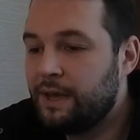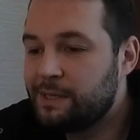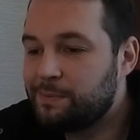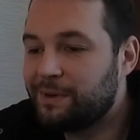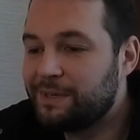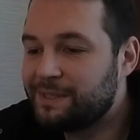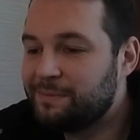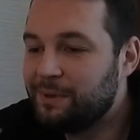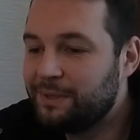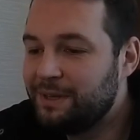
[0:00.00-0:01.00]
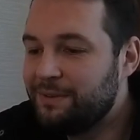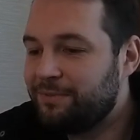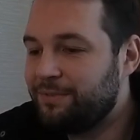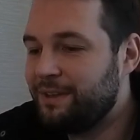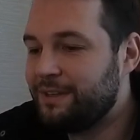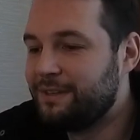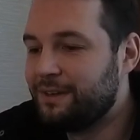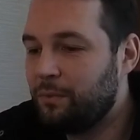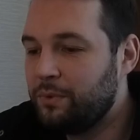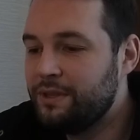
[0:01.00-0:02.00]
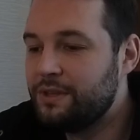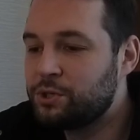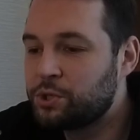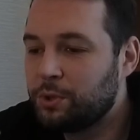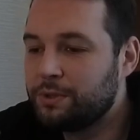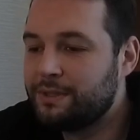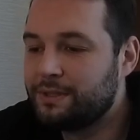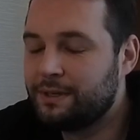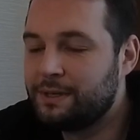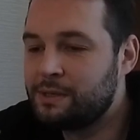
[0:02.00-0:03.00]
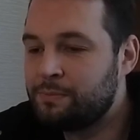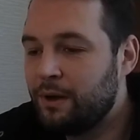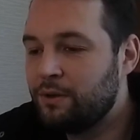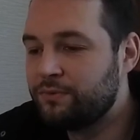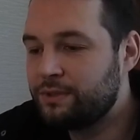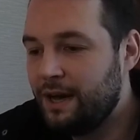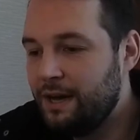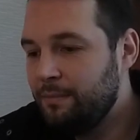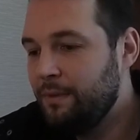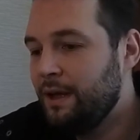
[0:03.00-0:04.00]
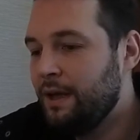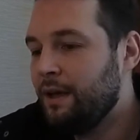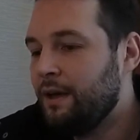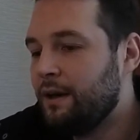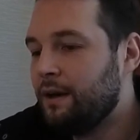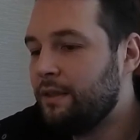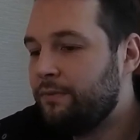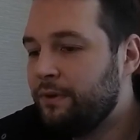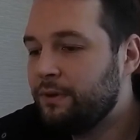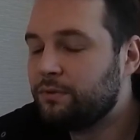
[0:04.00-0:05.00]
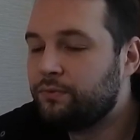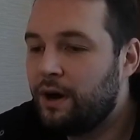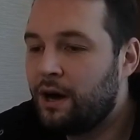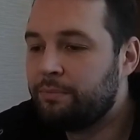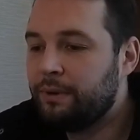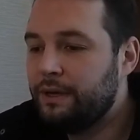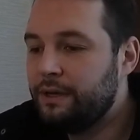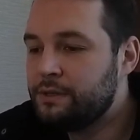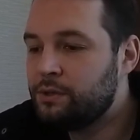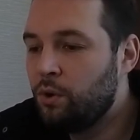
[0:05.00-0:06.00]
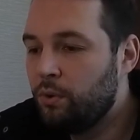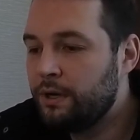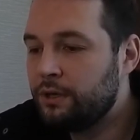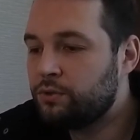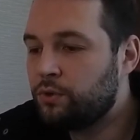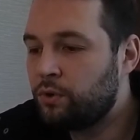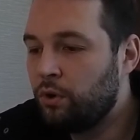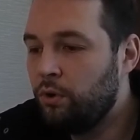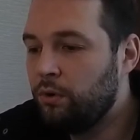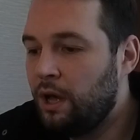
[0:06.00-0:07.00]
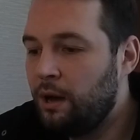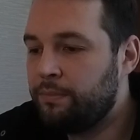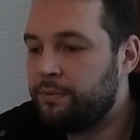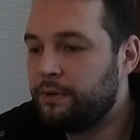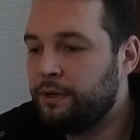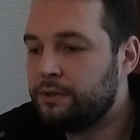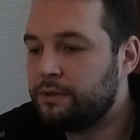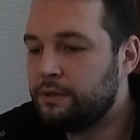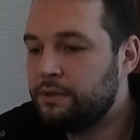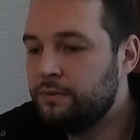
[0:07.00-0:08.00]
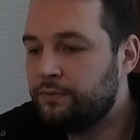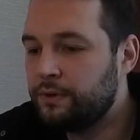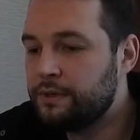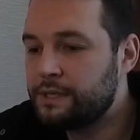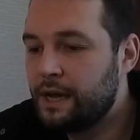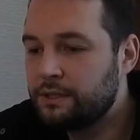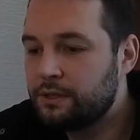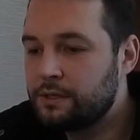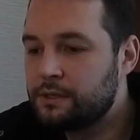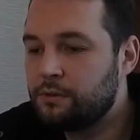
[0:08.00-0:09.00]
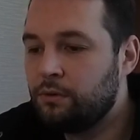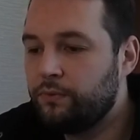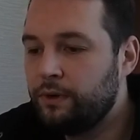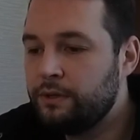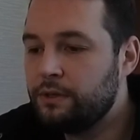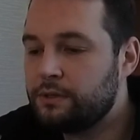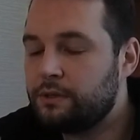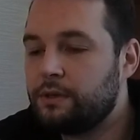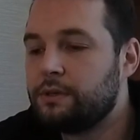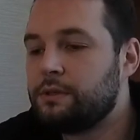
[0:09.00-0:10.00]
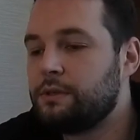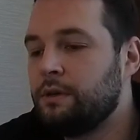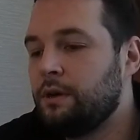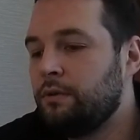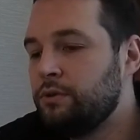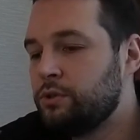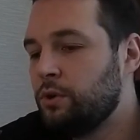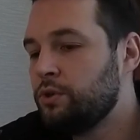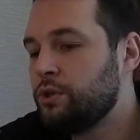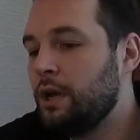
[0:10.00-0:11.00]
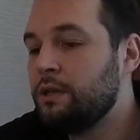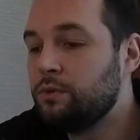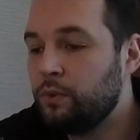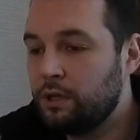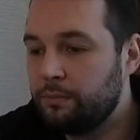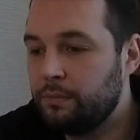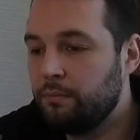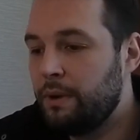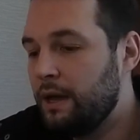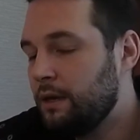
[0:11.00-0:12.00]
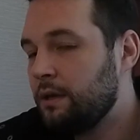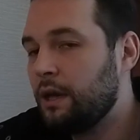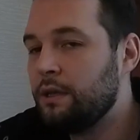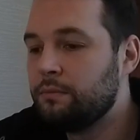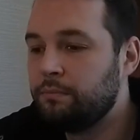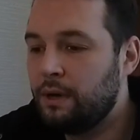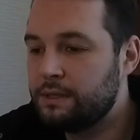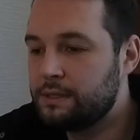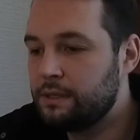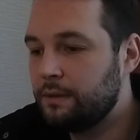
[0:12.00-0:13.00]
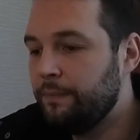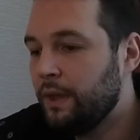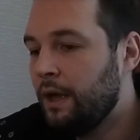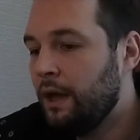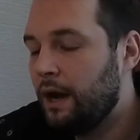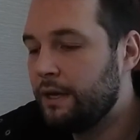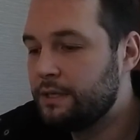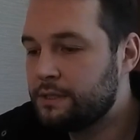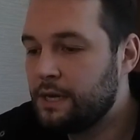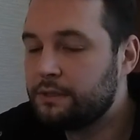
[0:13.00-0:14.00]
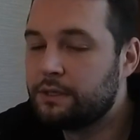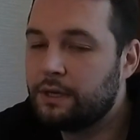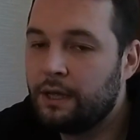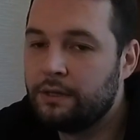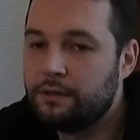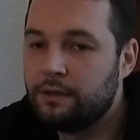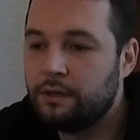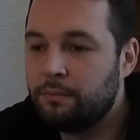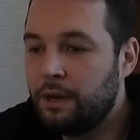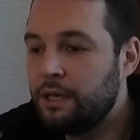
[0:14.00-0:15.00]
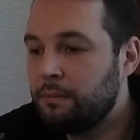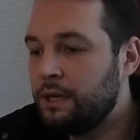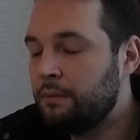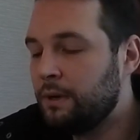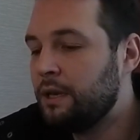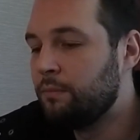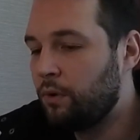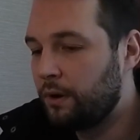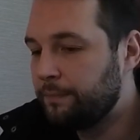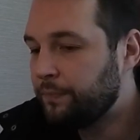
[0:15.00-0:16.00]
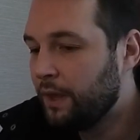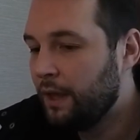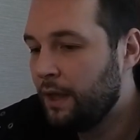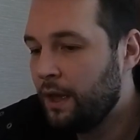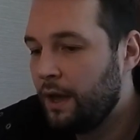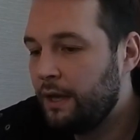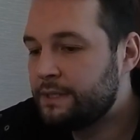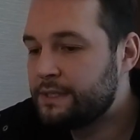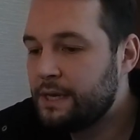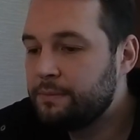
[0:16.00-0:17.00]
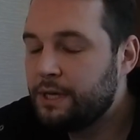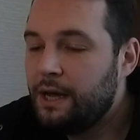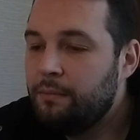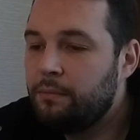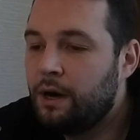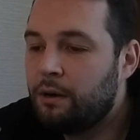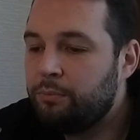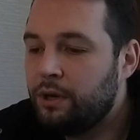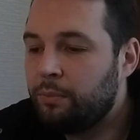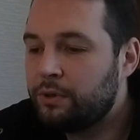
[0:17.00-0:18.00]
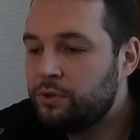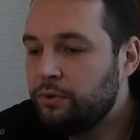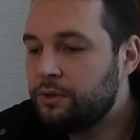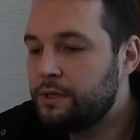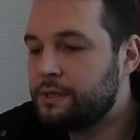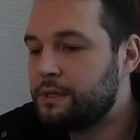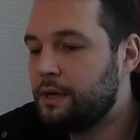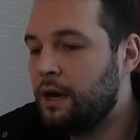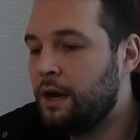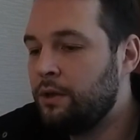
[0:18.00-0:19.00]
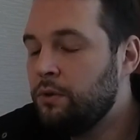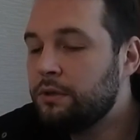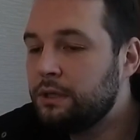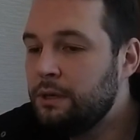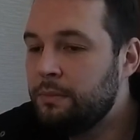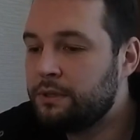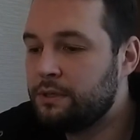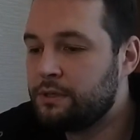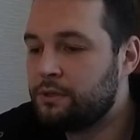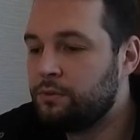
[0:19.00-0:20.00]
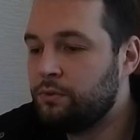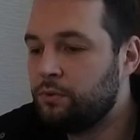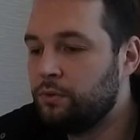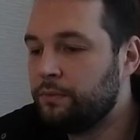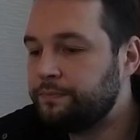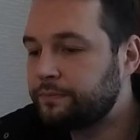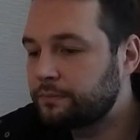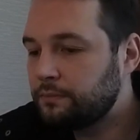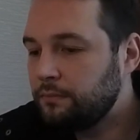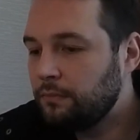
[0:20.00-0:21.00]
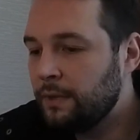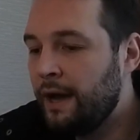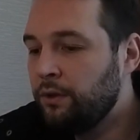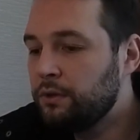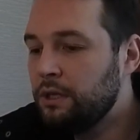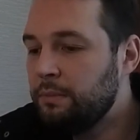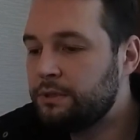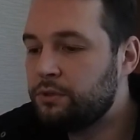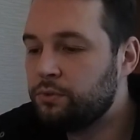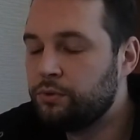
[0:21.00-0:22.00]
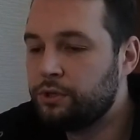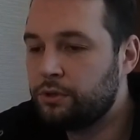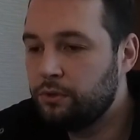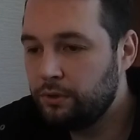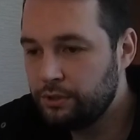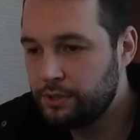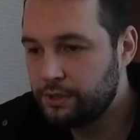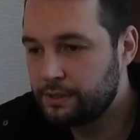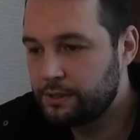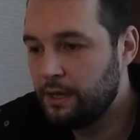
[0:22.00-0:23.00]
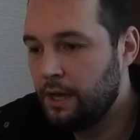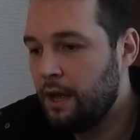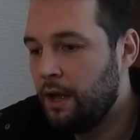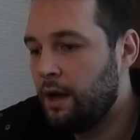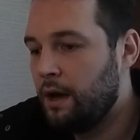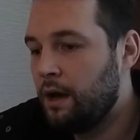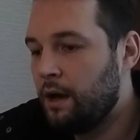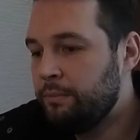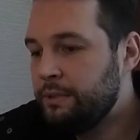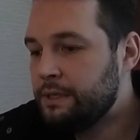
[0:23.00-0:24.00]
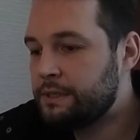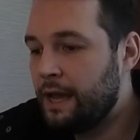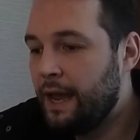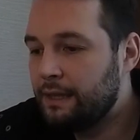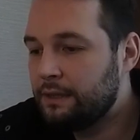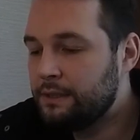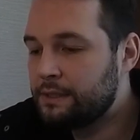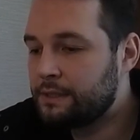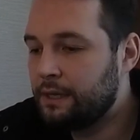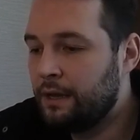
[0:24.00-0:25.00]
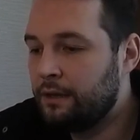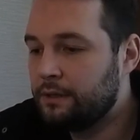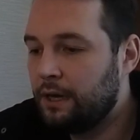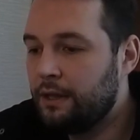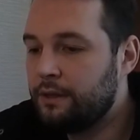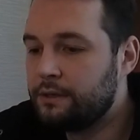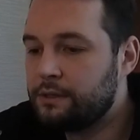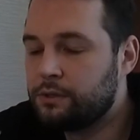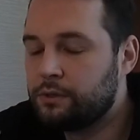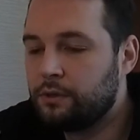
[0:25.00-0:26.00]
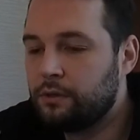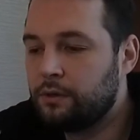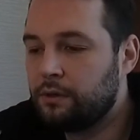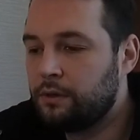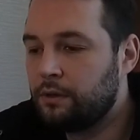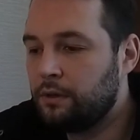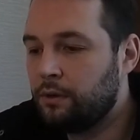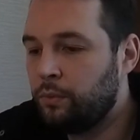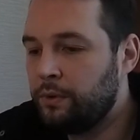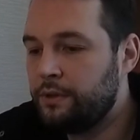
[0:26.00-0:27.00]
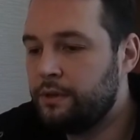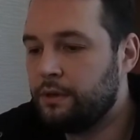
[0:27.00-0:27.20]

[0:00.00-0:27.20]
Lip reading: Experts believe that within a short span of time, the field of RPA is going to crawl up into different sectors of industries, research and development, banking and medicine, IT sector, and many more. At the same time, RPA opportunities are not limited to not limited to technologists, business analysts and others with